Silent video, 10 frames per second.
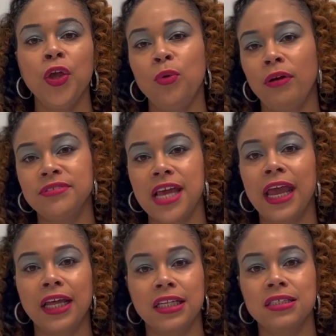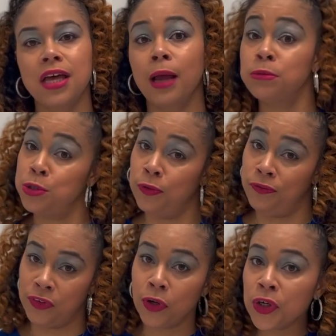You have taken the time to
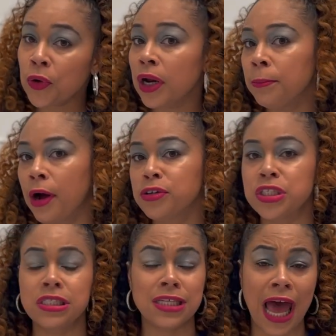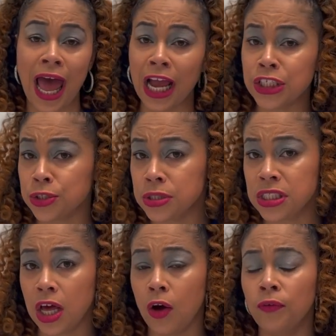feel your emotions, ask
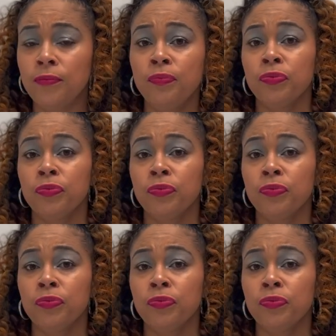yourself,